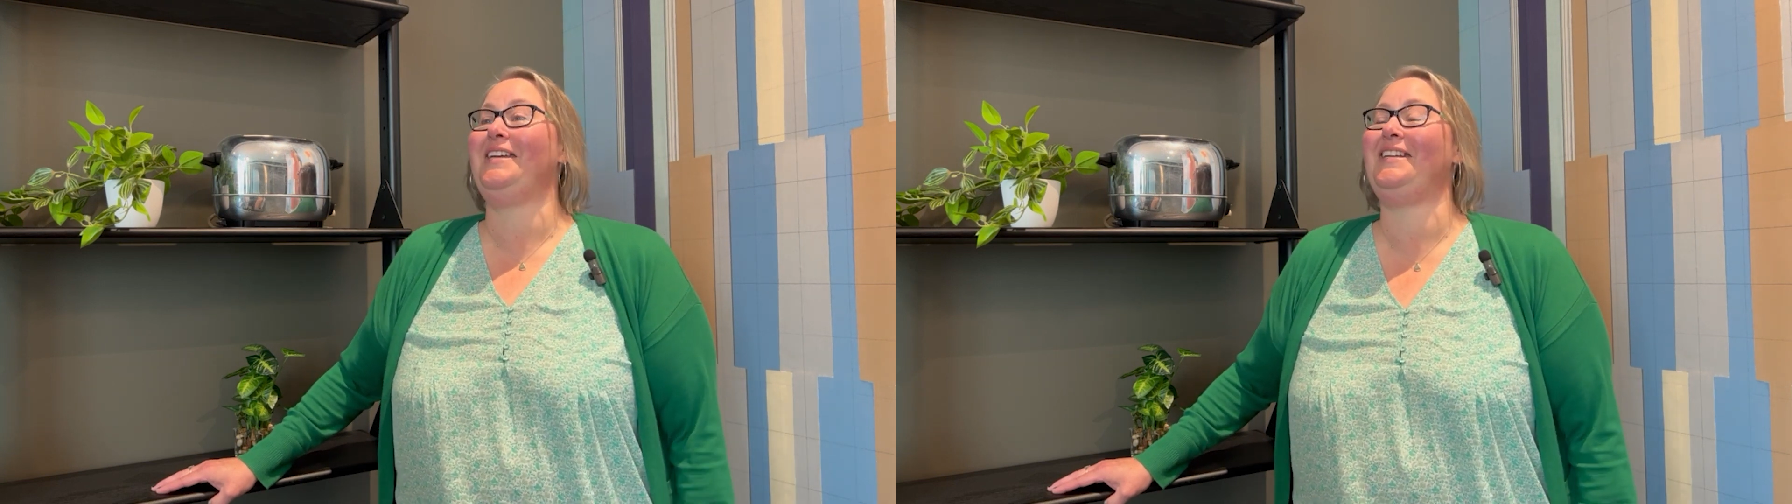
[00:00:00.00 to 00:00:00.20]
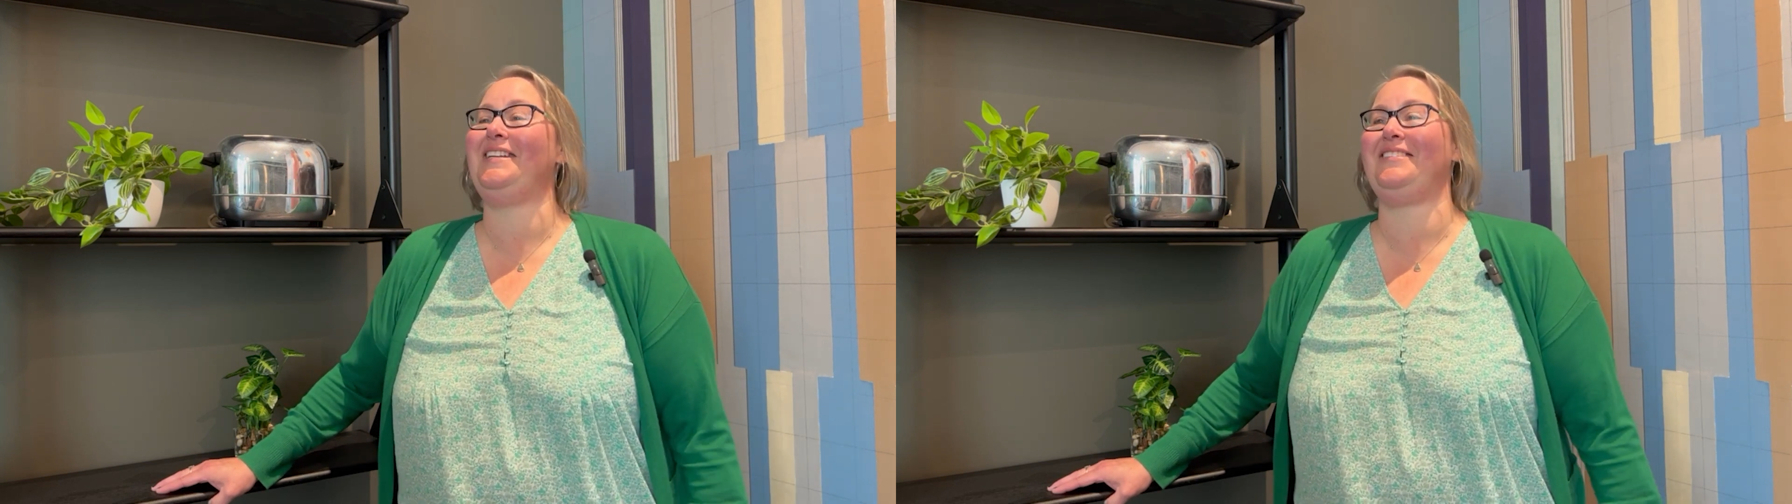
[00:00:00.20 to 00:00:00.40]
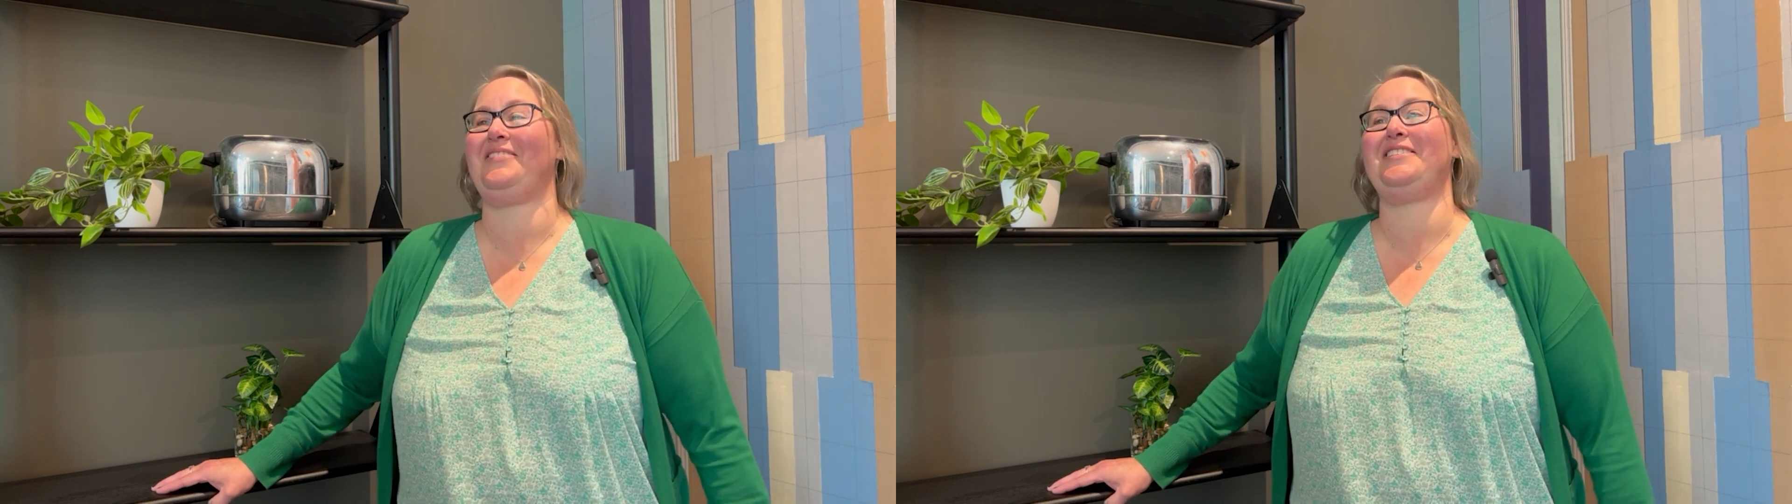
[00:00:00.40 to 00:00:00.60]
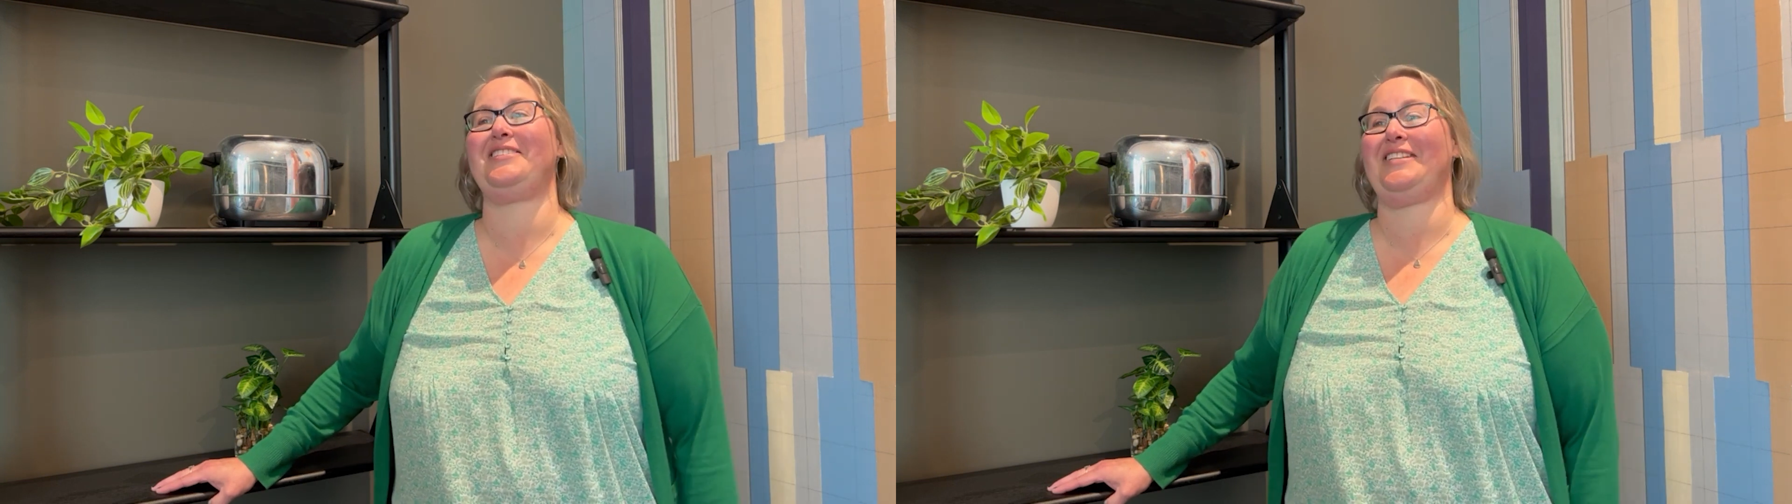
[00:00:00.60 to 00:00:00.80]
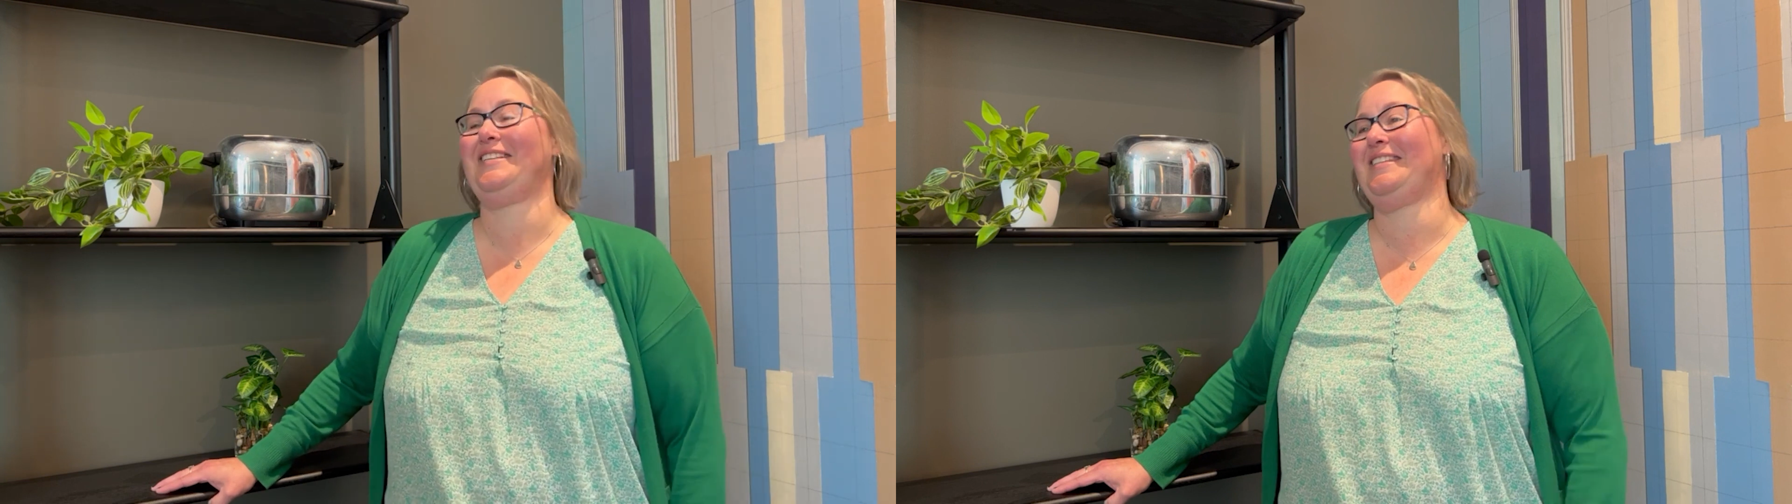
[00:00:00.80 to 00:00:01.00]
If
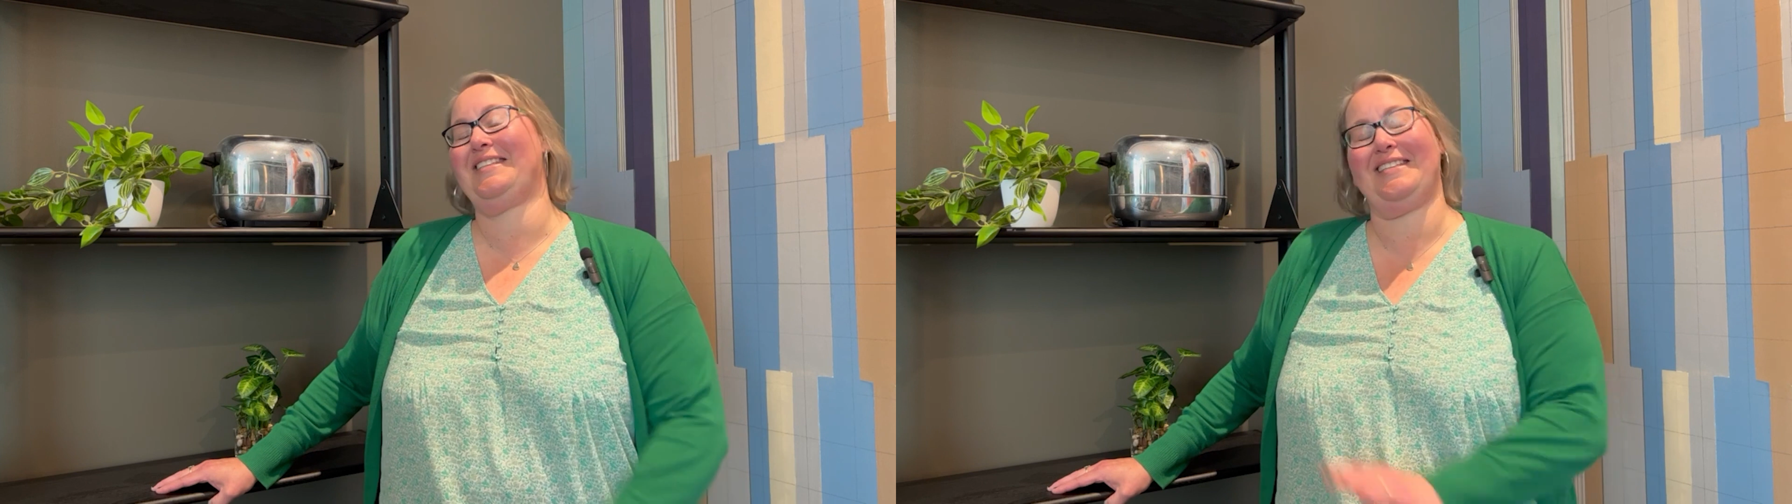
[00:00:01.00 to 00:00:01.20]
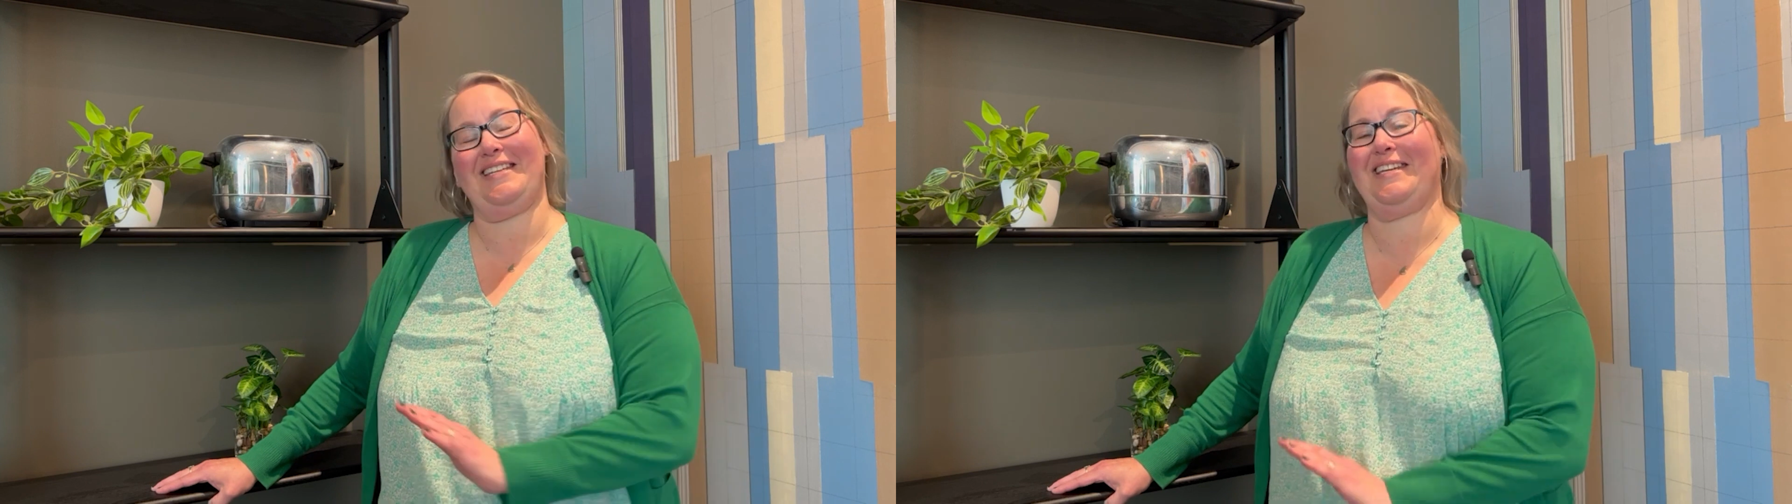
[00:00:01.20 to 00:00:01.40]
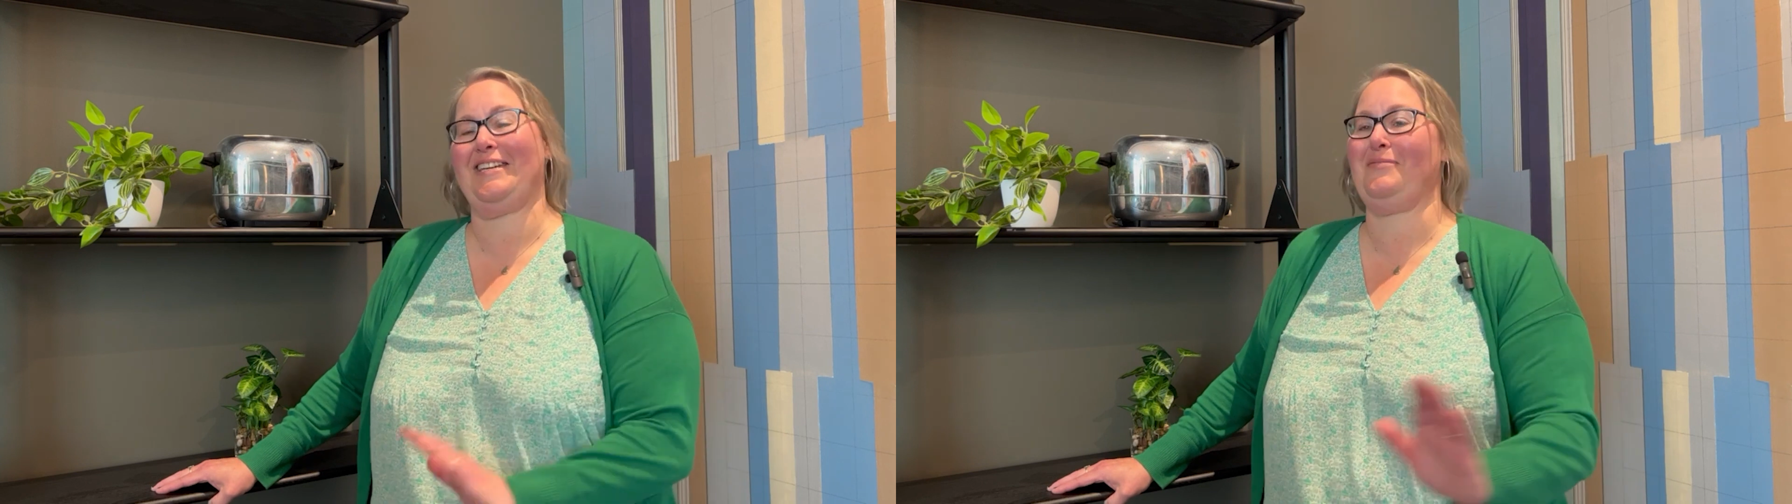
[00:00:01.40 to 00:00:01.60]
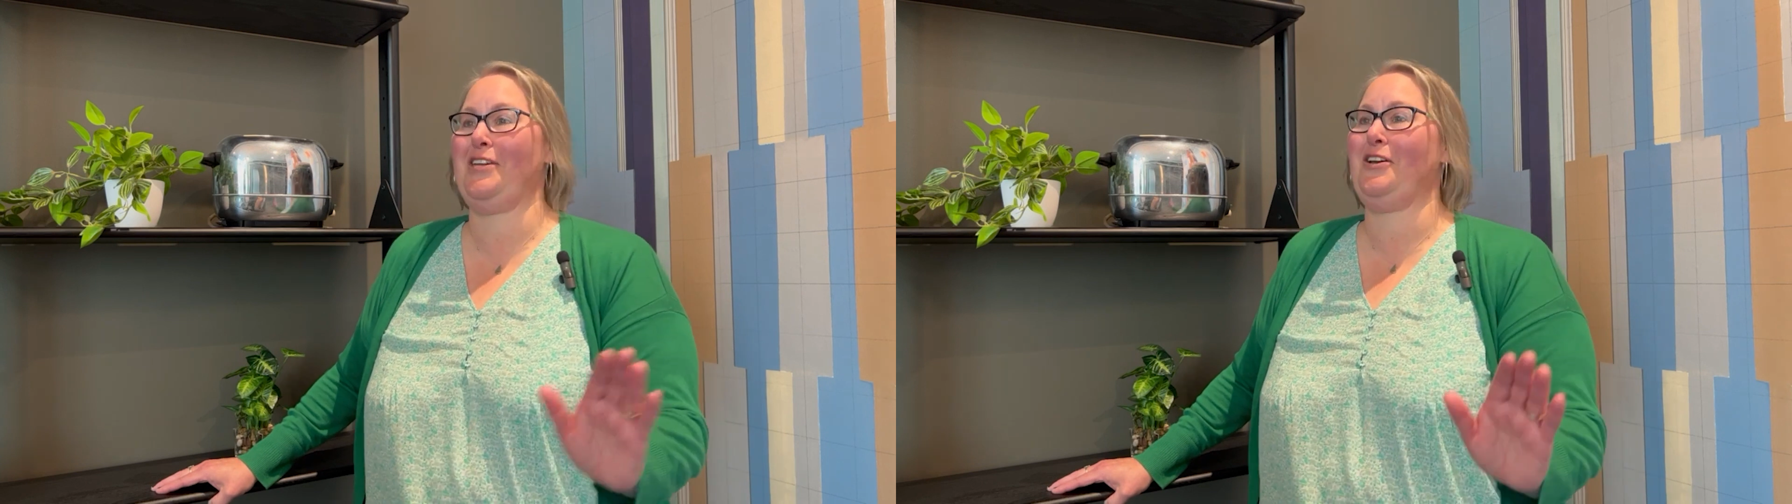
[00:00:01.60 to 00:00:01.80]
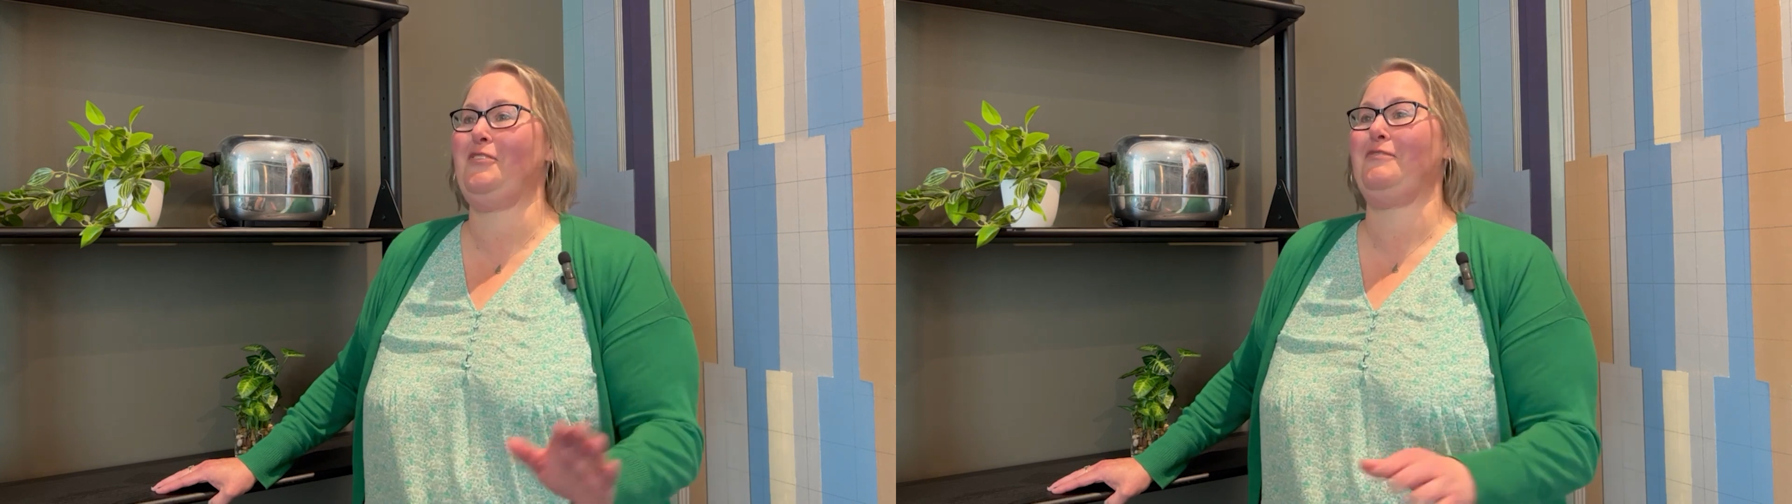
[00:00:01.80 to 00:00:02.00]
there's anything that can get
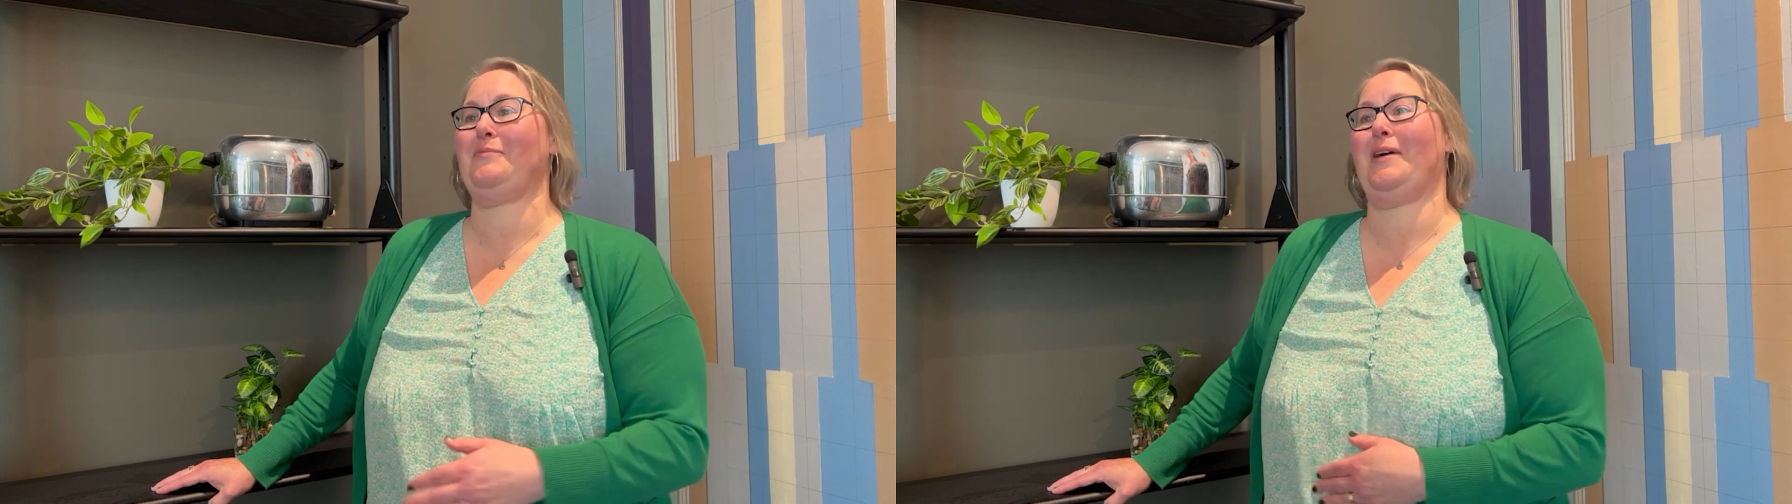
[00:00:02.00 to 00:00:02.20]
me over